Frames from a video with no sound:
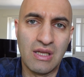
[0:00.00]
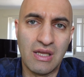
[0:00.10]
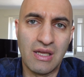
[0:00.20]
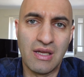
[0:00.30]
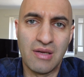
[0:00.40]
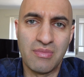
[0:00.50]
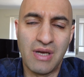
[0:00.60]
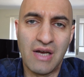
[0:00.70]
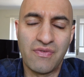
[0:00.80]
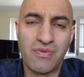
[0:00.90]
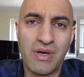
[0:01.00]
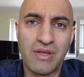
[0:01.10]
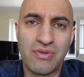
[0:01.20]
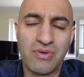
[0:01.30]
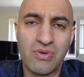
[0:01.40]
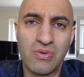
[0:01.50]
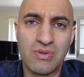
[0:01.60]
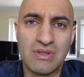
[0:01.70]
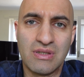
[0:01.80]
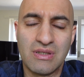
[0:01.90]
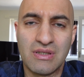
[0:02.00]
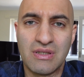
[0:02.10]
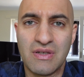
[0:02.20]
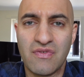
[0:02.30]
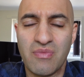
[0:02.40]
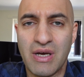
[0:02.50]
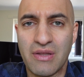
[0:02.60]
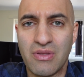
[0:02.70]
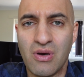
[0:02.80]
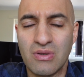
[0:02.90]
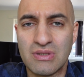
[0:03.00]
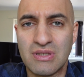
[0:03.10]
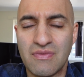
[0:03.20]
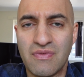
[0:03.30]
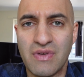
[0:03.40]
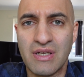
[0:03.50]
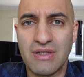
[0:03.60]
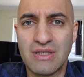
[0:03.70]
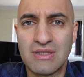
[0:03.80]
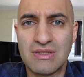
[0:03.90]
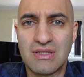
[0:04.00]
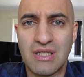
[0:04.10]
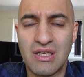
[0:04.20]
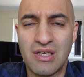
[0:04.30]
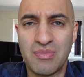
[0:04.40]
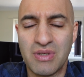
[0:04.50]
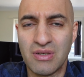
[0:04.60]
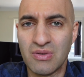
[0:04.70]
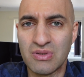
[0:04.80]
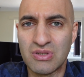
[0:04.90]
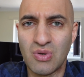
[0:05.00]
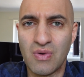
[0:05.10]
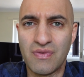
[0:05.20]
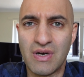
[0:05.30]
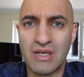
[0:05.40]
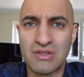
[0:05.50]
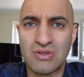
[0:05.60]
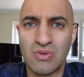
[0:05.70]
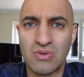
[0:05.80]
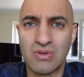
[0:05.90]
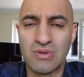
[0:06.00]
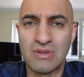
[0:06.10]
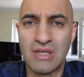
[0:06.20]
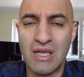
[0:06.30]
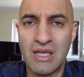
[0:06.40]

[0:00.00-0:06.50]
halfway through to give my thoughts and feelings, but you know, so far so good.